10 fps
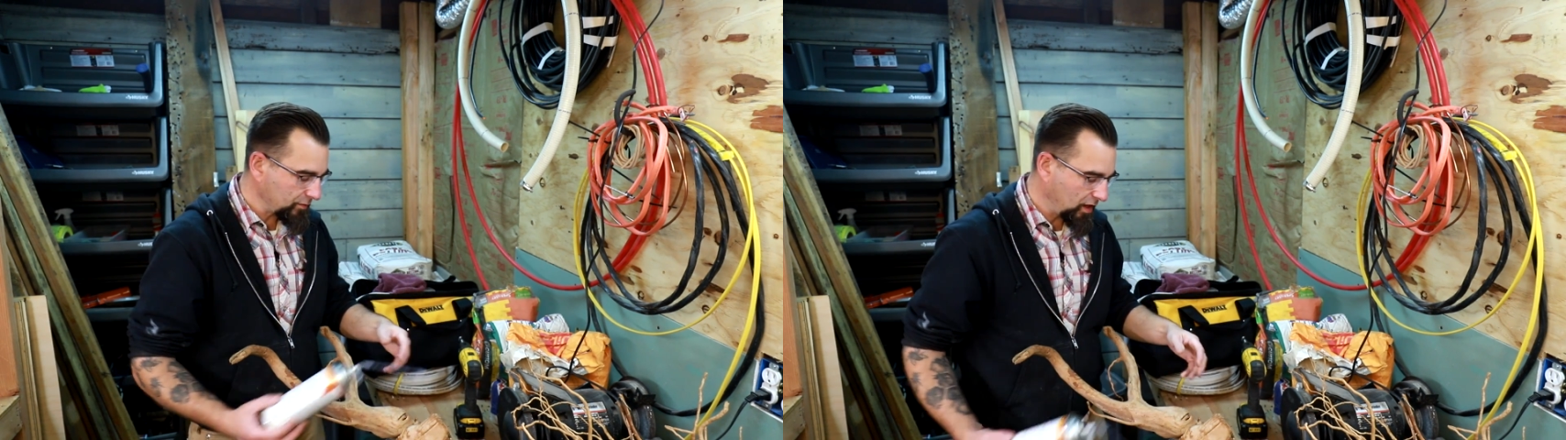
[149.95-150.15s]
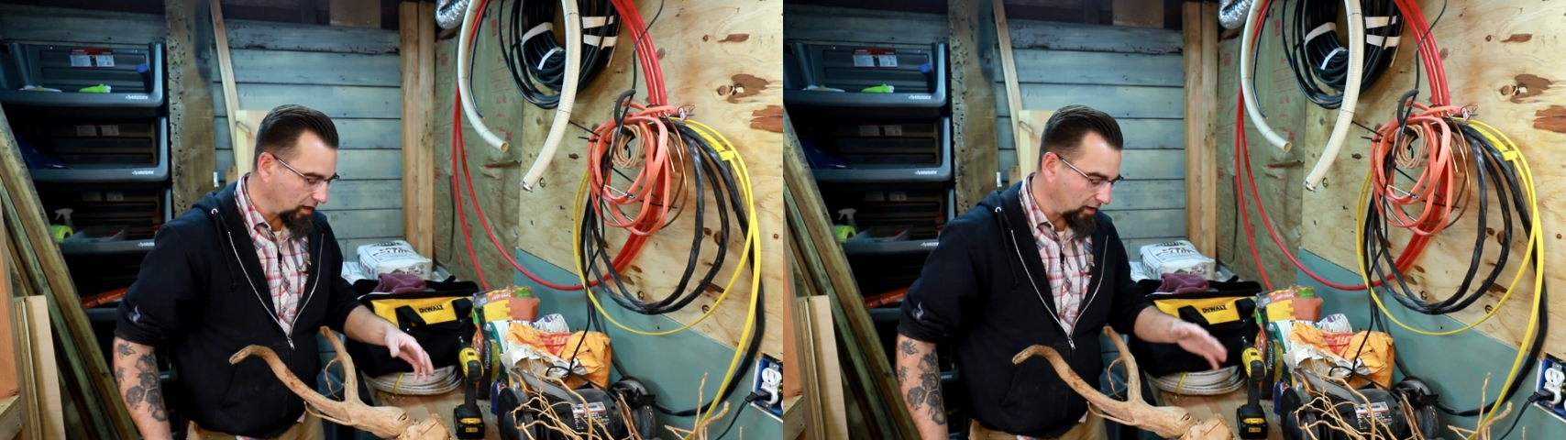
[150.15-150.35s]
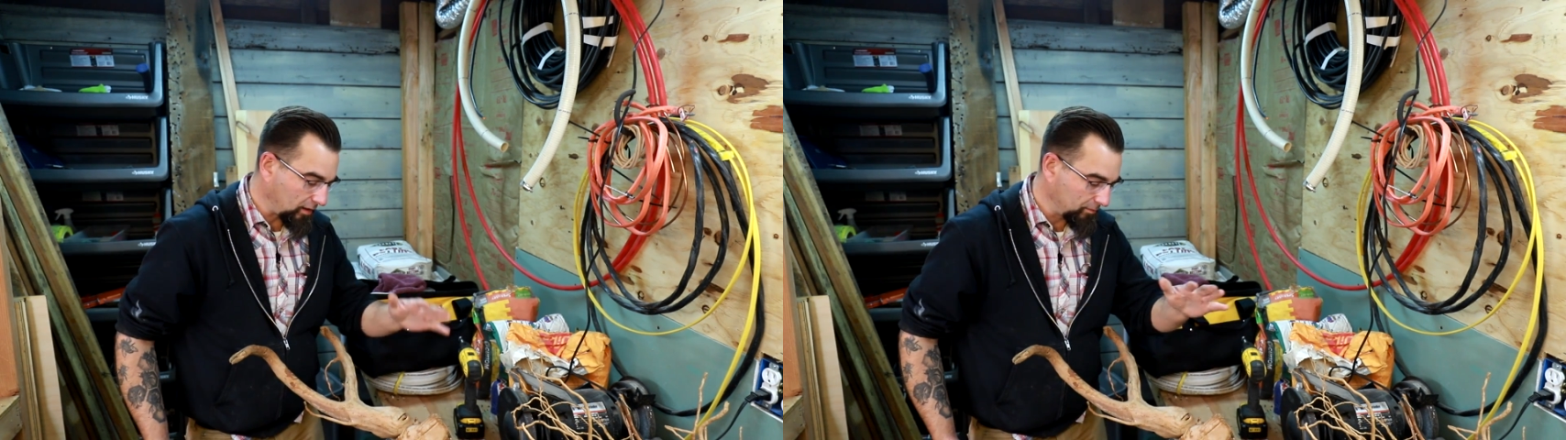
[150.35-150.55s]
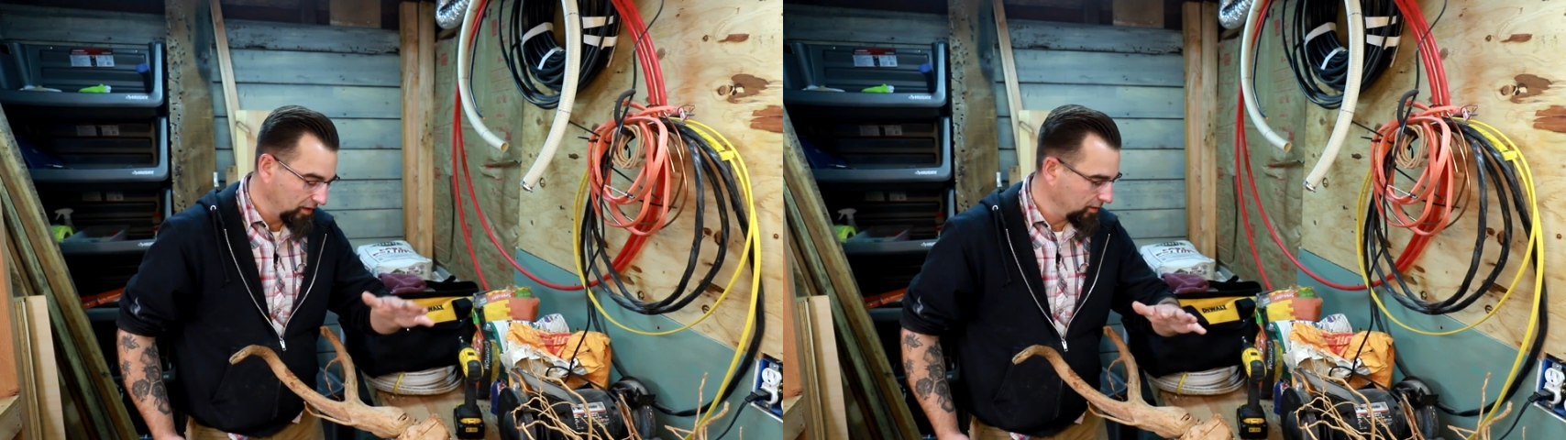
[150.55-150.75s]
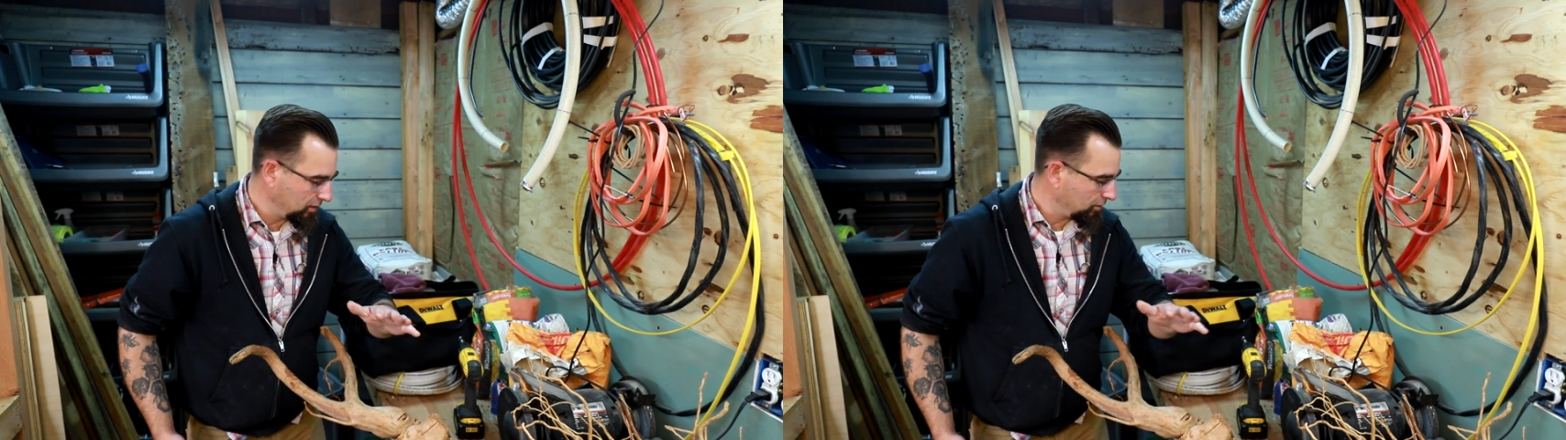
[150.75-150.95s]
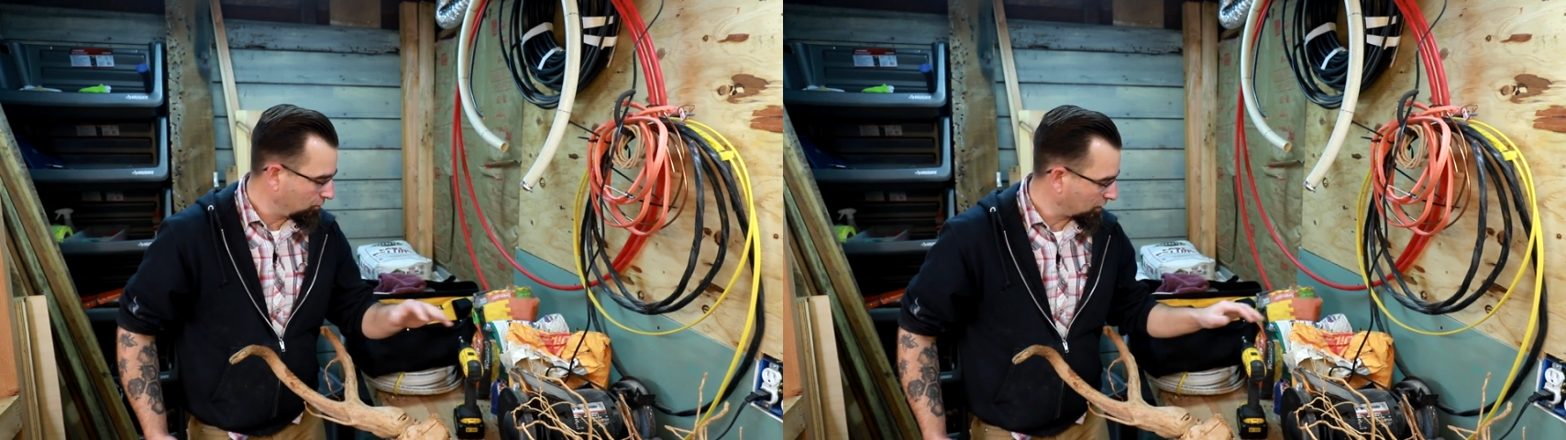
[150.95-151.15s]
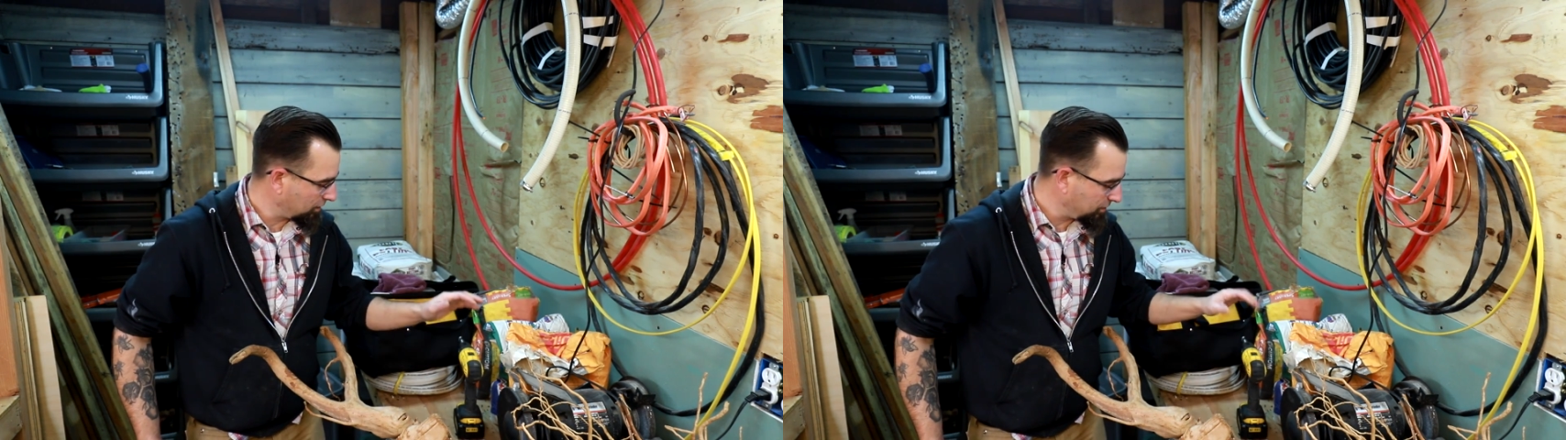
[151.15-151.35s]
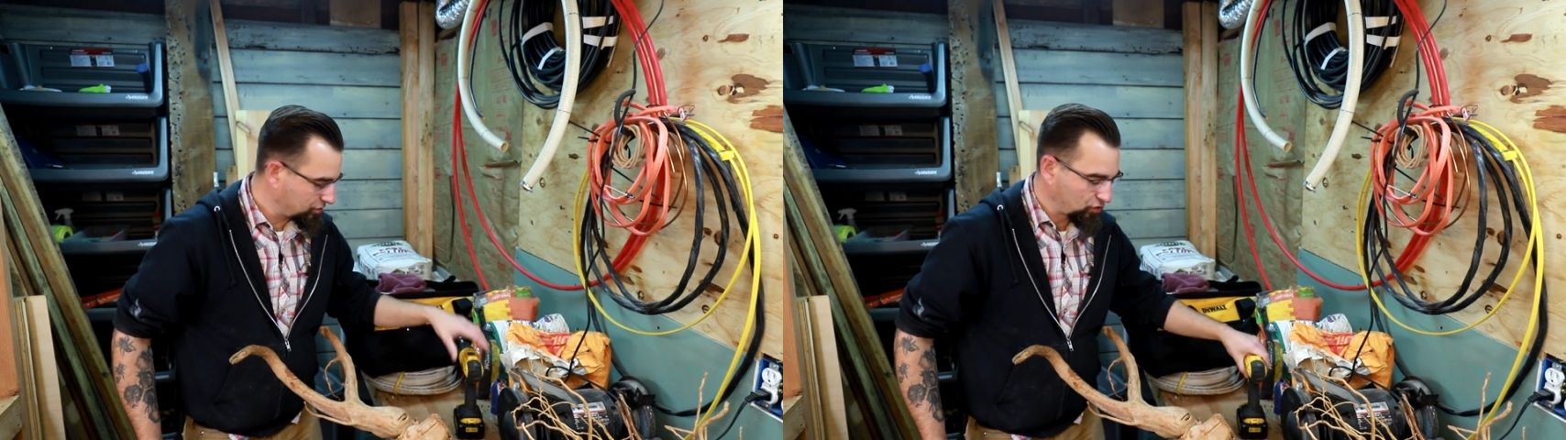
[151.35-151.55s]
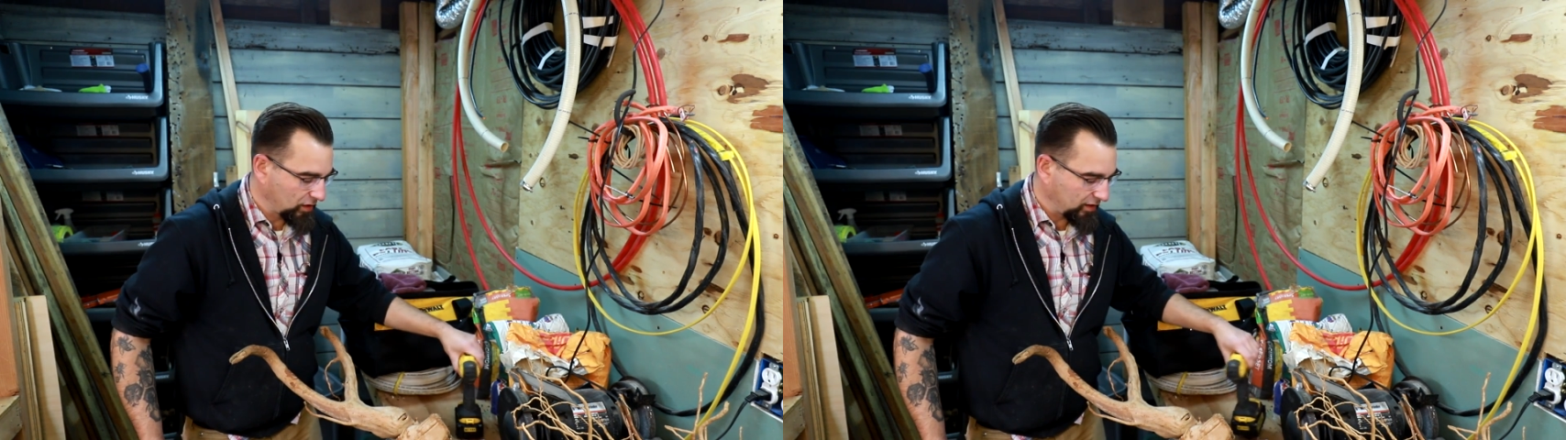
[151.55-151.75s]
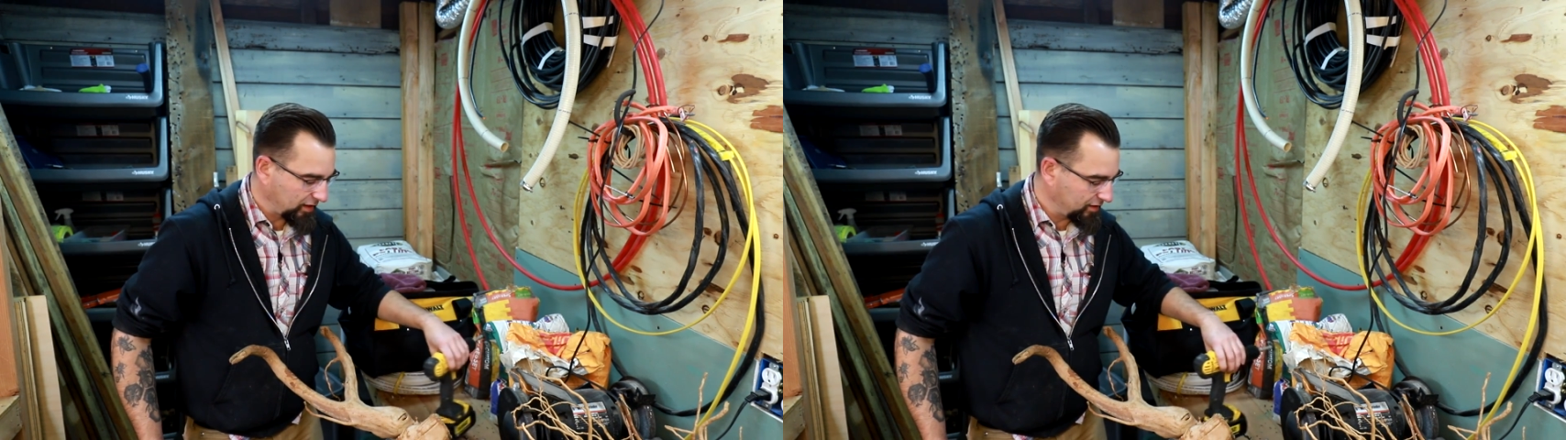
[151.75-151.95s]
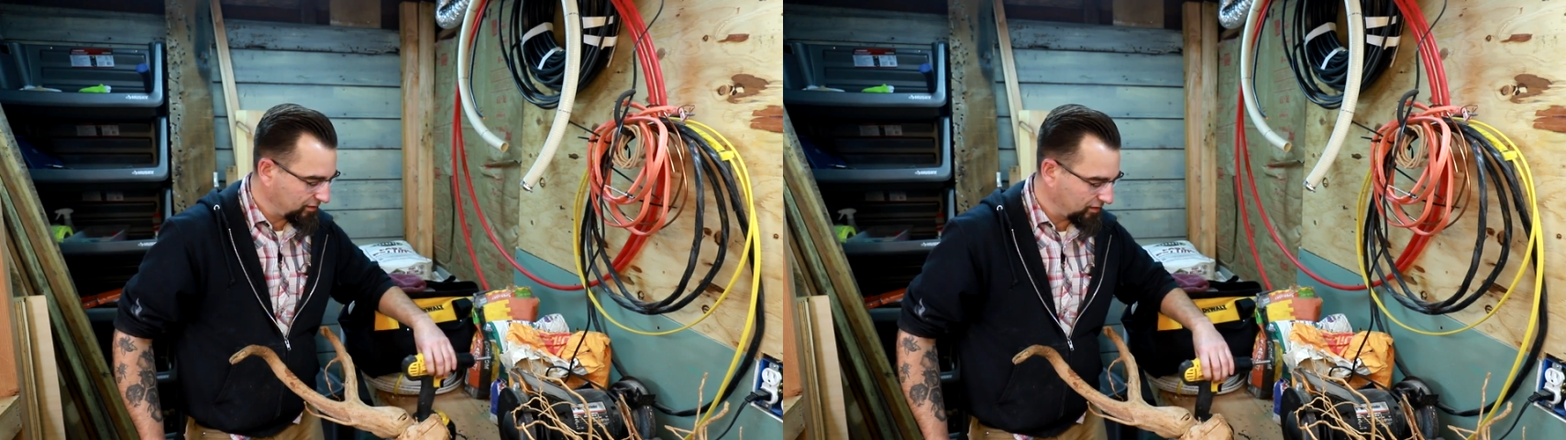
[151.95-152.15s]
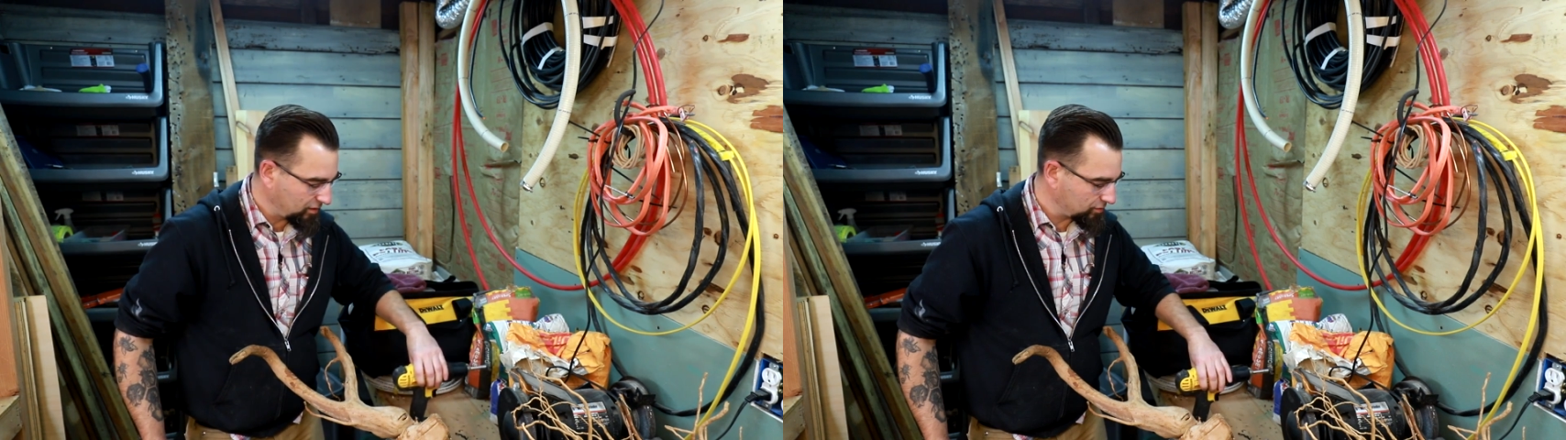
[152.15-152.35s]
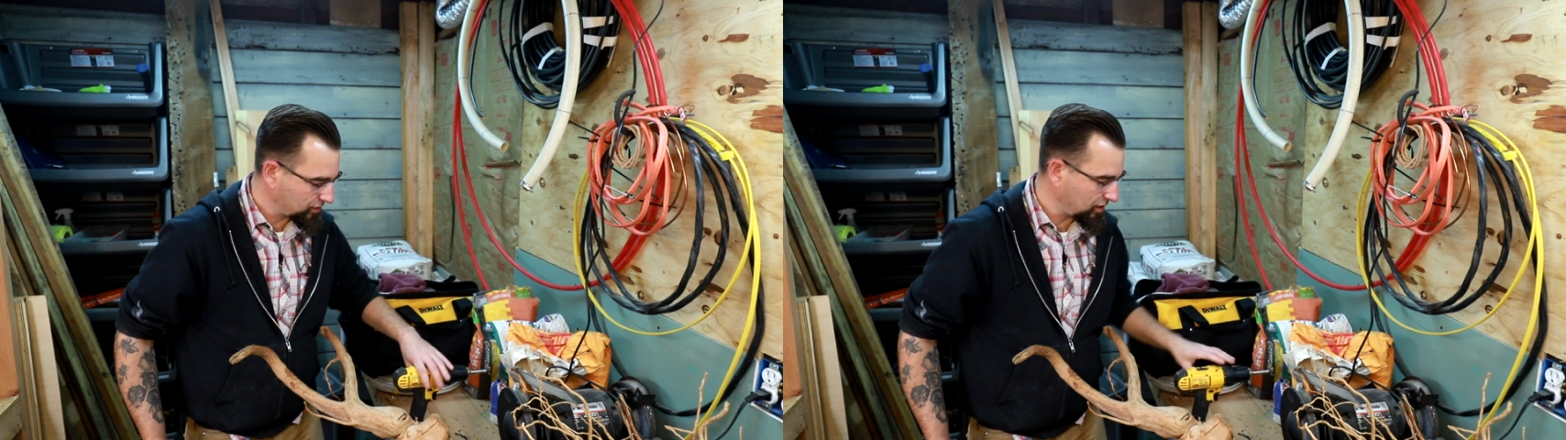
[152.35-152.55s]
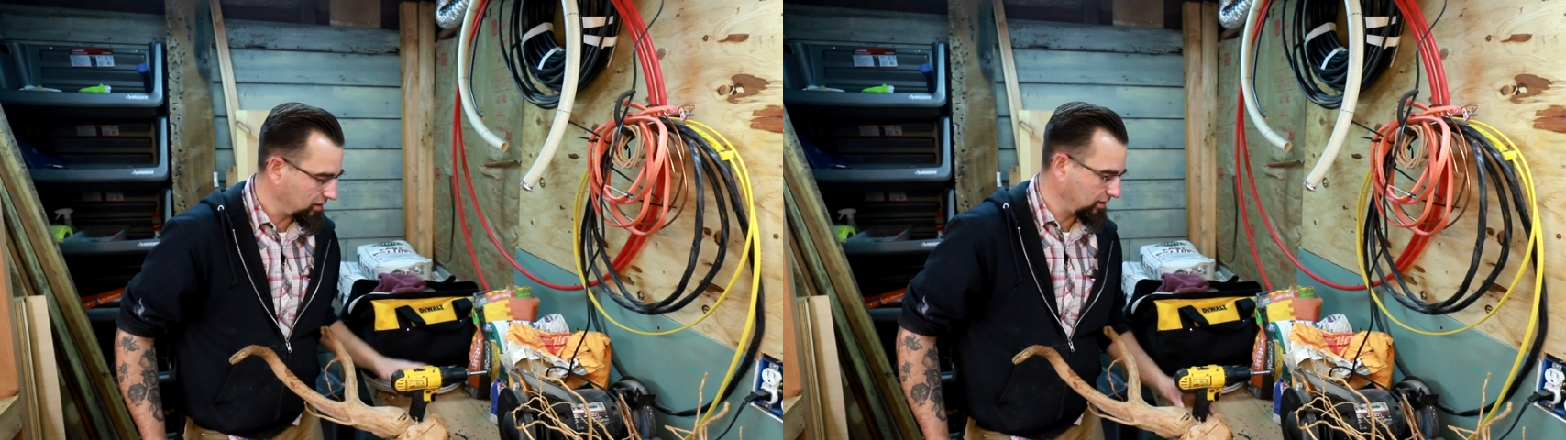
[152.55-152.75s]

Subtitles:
We're gonna be drilling into those.